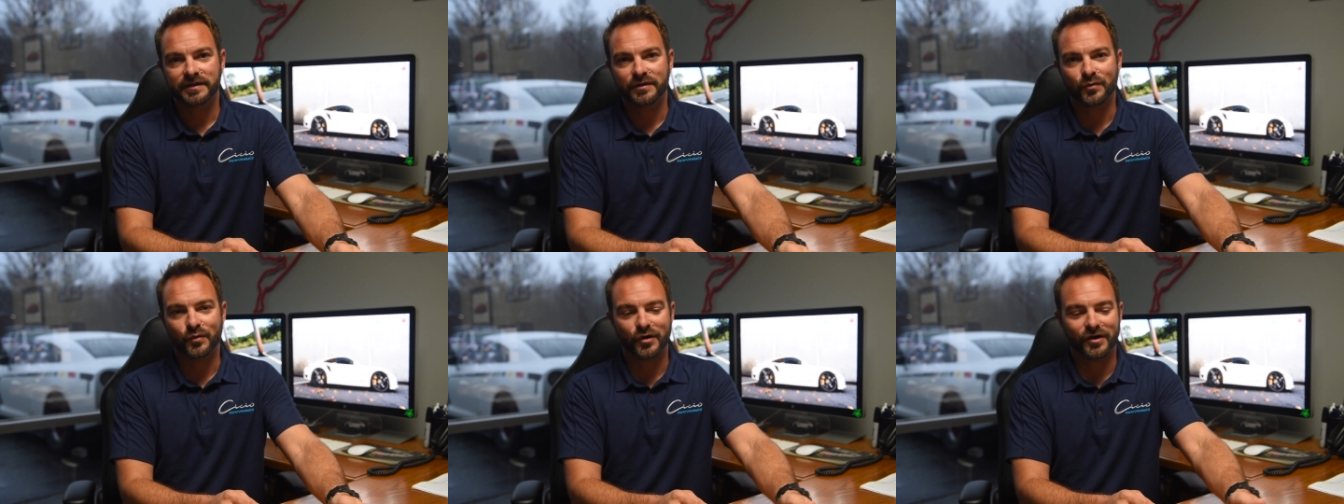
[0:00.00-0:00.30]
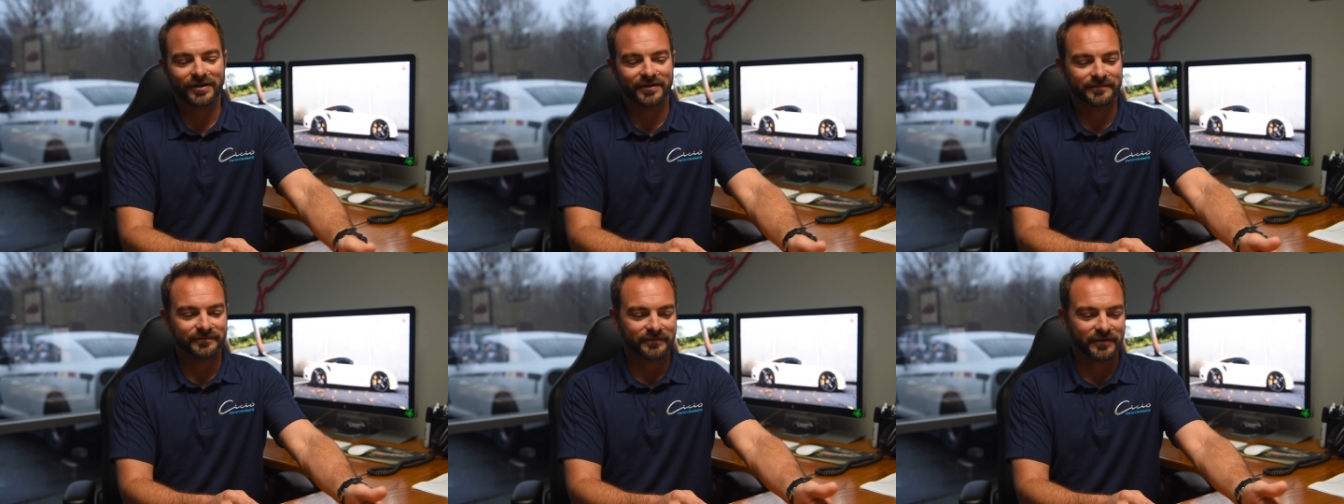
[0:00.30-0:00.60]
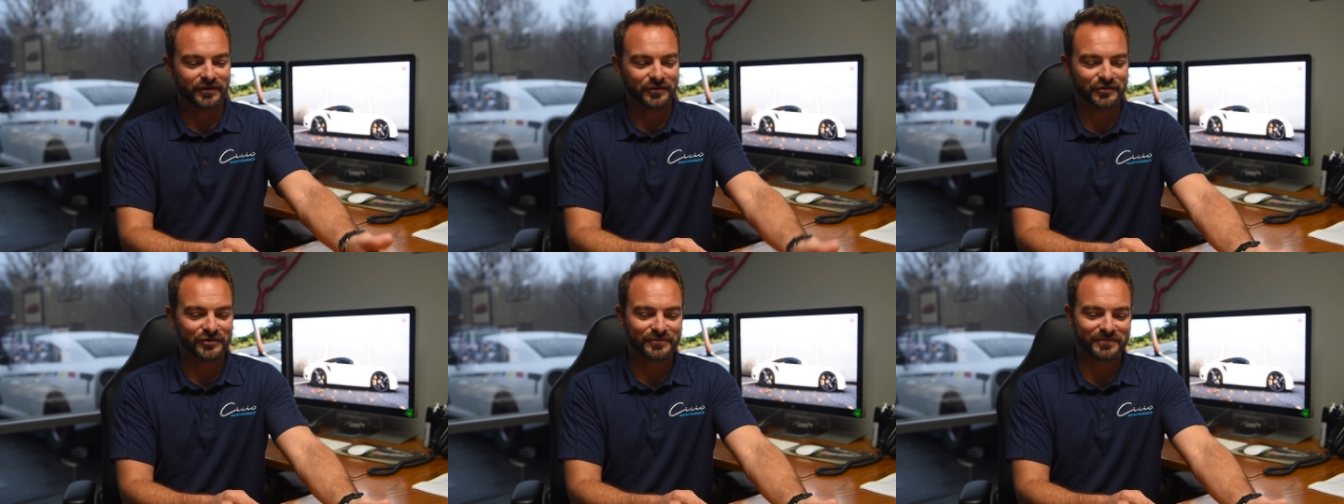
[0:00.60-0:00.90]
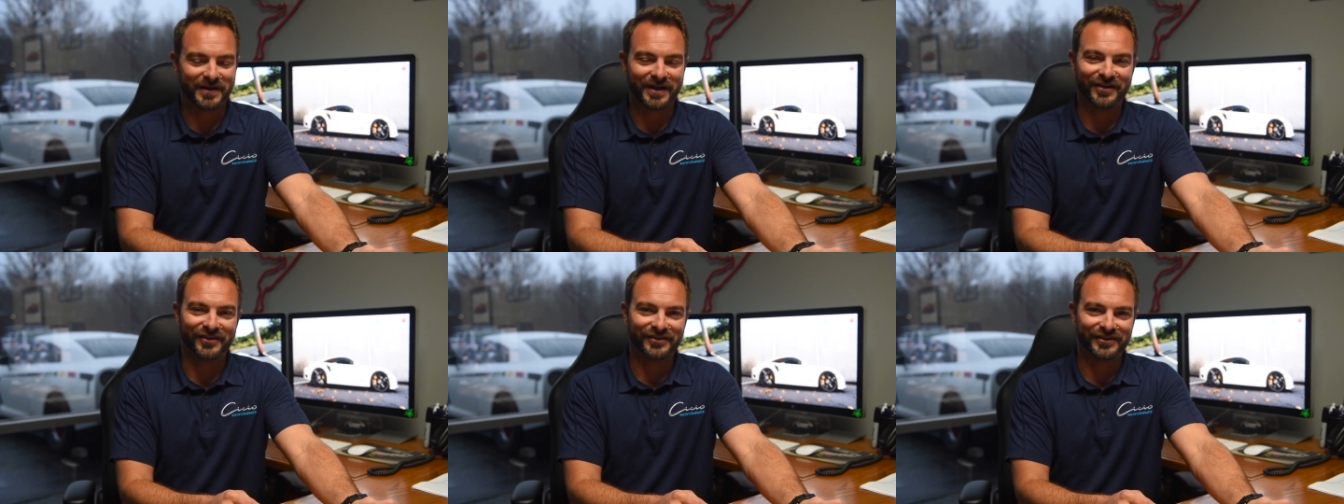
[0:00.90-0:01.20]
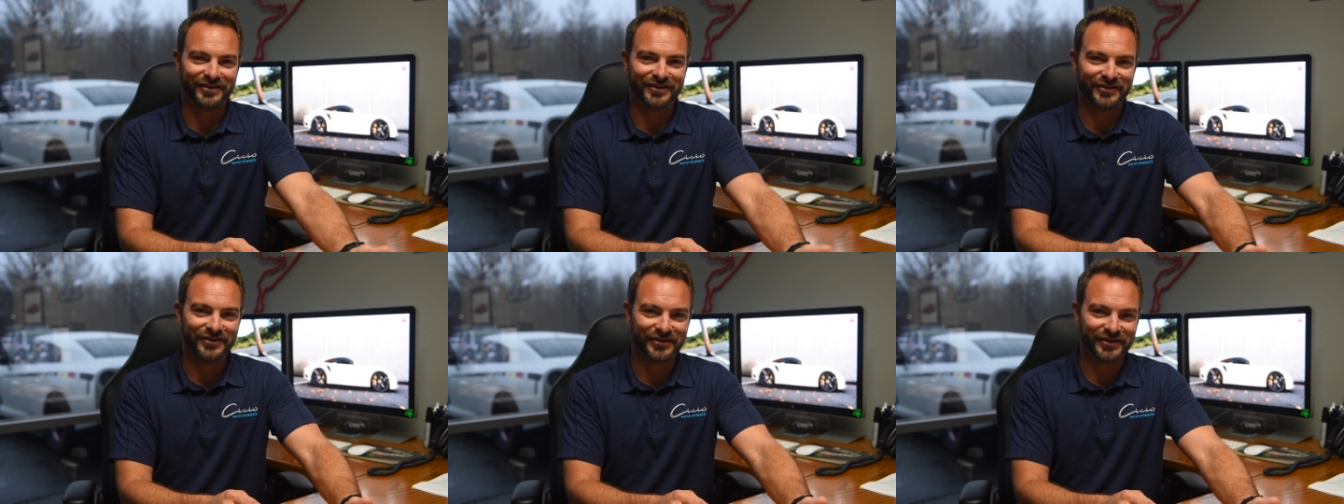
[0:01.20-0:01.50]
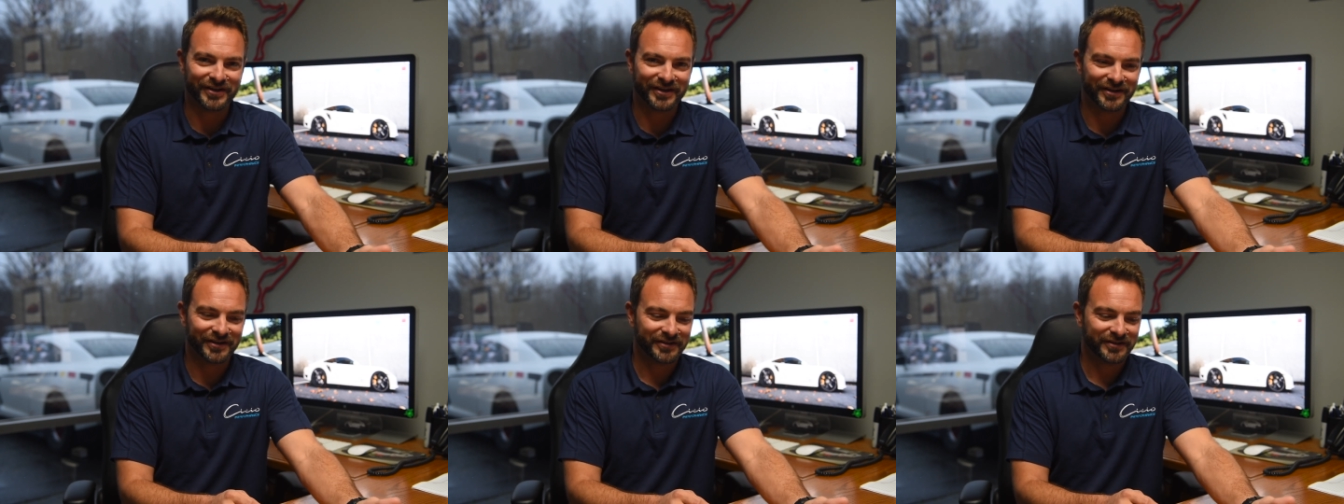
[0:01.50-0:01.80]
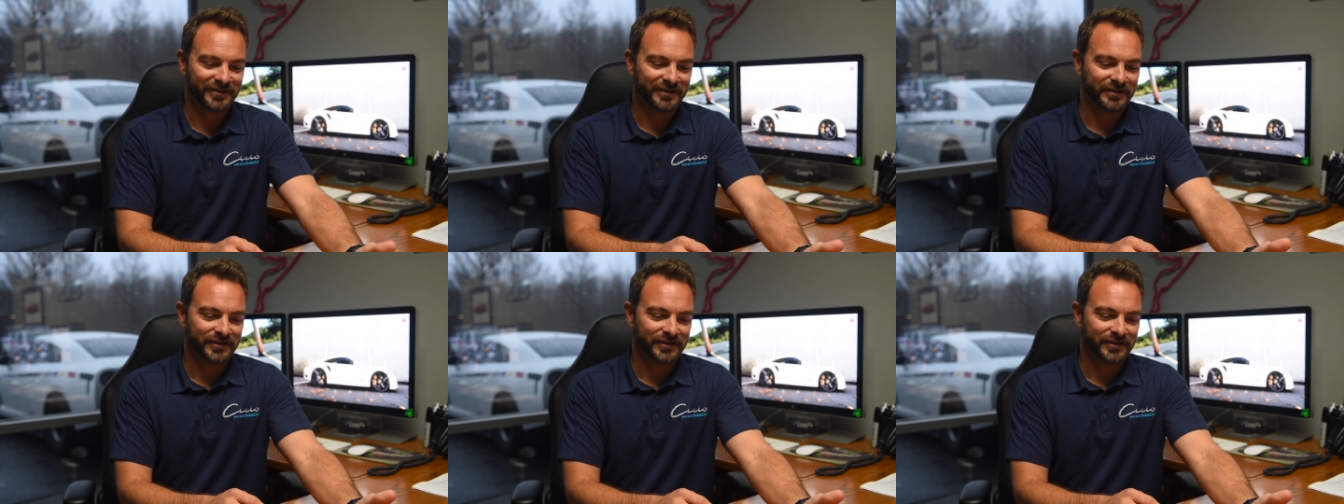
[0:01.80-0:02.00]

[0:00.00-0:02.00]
he won. He was smiling ear to ear.